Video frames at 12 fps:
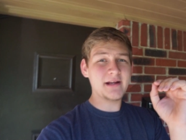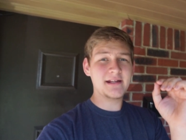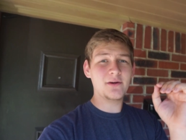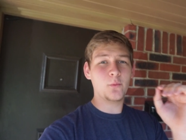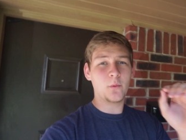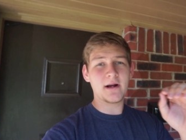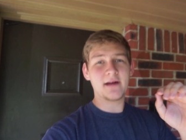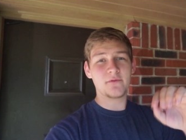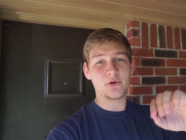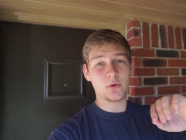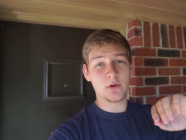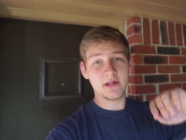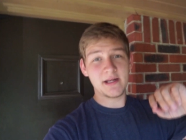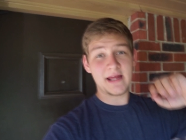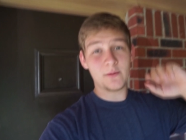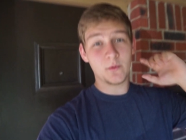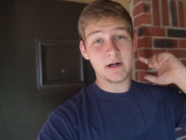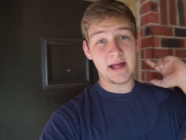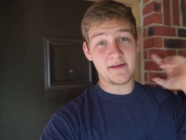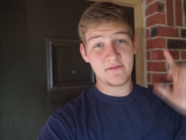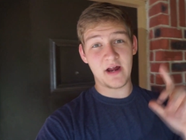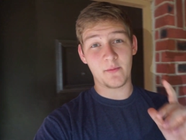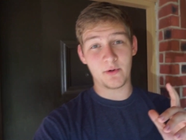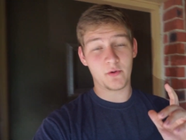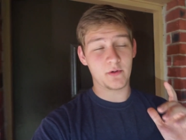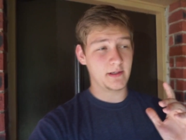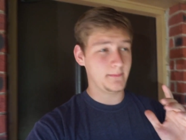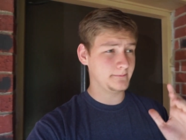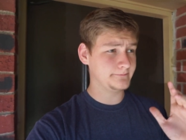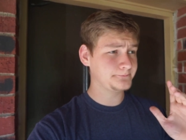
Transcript: idea what I've recorded and what I have not recorded.